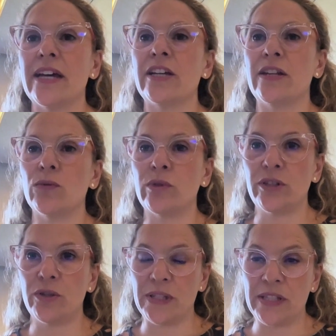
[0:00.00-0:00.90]
in order
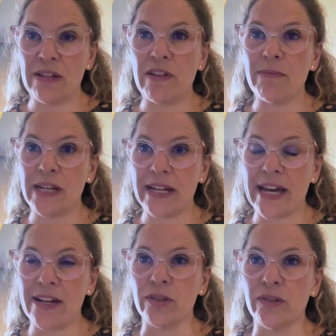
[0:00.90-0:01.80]
to receive their
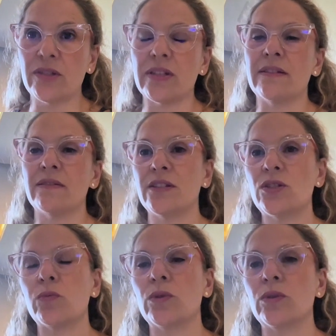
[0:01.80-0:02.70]
medications. And
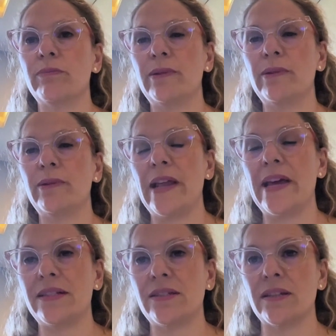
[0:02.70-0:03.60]
this will
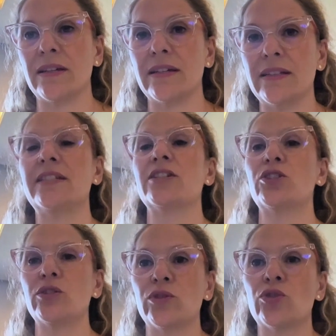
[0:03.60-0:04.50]
place an
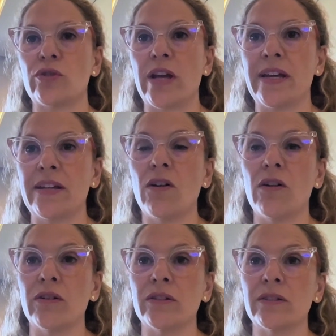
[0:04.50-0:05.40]
additional strain
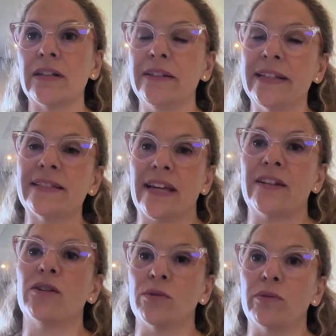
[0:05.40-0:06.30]
on clinics that
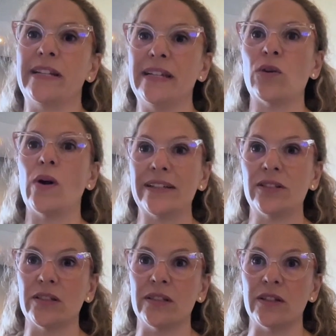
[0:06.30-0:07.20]
are already quite
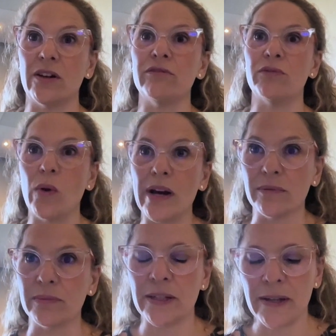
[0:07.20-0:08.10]
overwhelmed.